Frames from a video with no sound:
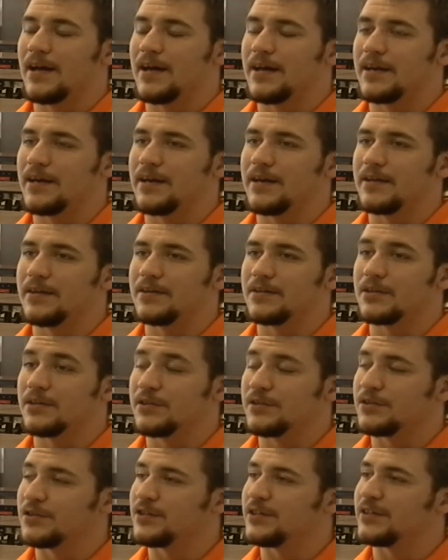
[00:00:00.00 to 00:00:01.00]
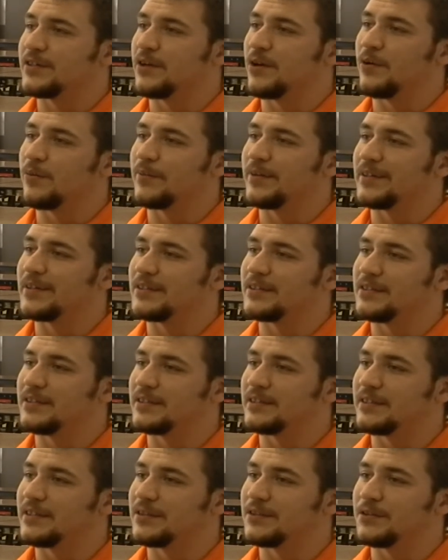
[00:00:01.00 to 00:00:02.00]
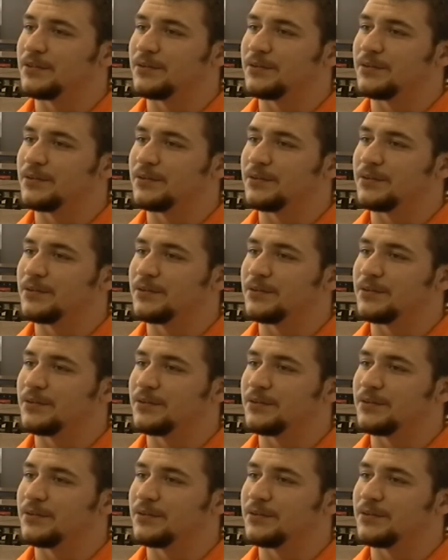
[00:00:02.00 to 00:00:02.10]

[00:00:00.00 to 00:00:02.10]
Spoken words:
And she told me, she said,